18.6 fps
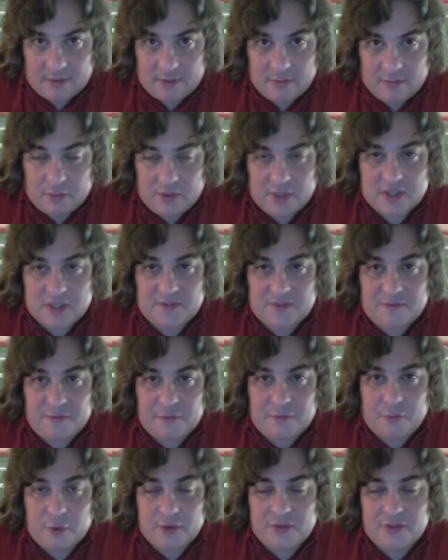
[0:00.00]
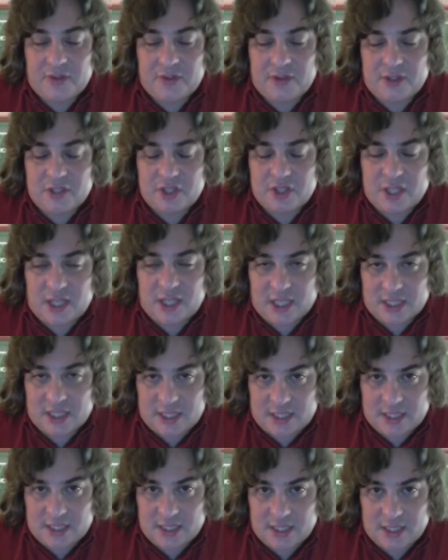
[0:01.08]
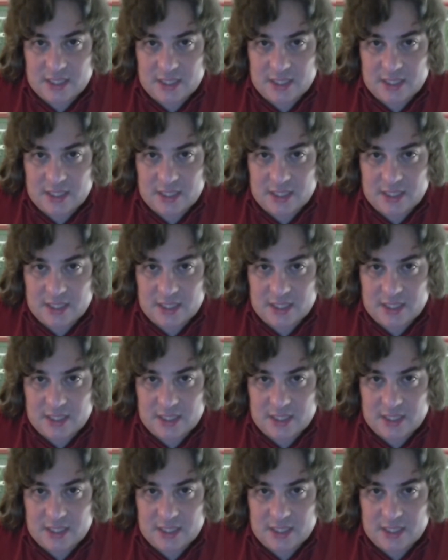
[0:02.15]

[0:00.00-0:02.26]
with its 4th chance